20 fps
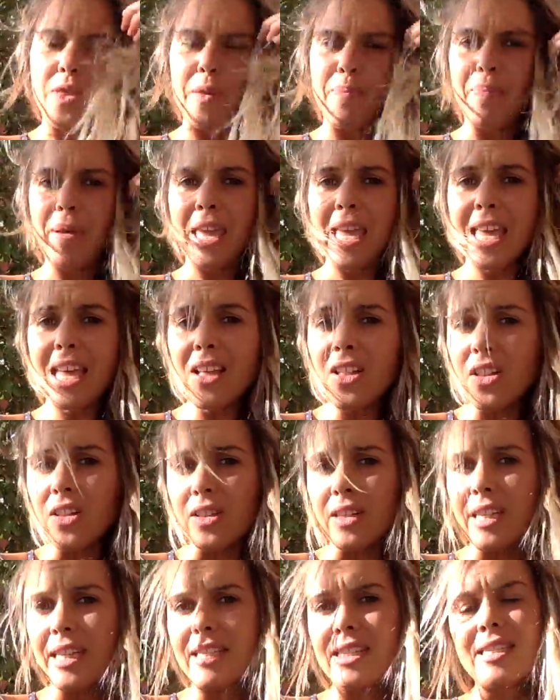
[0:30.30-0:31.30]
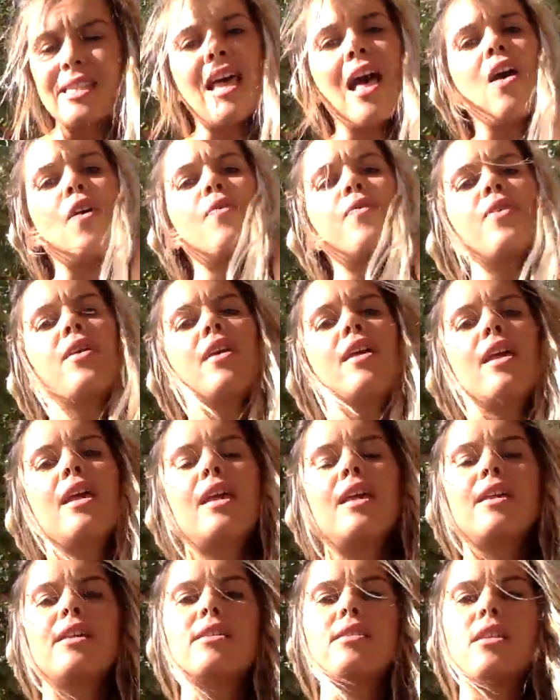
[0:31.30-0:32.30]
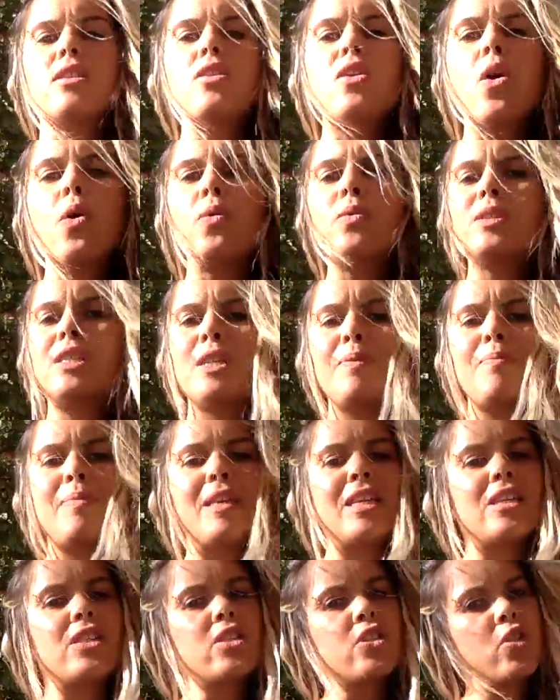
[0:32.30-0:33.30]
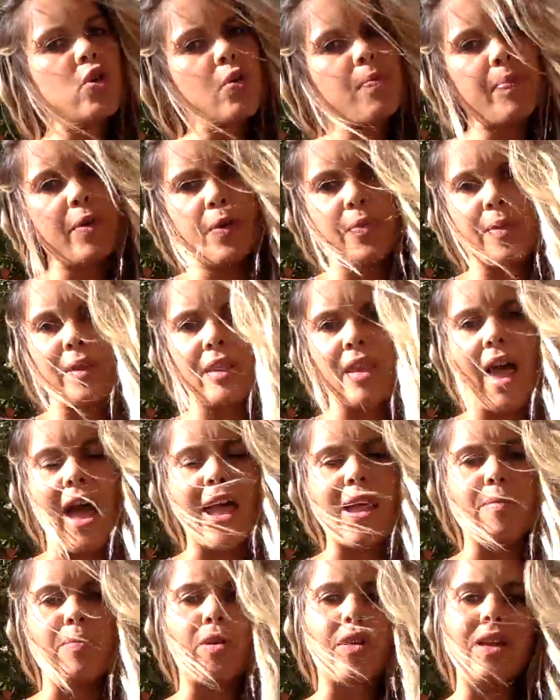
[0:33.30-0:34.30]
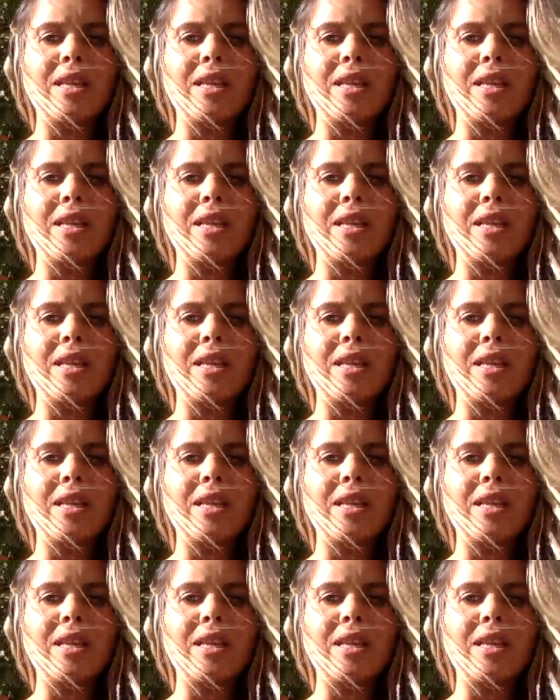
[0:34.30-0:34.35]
the pill itself is known to be super reliable,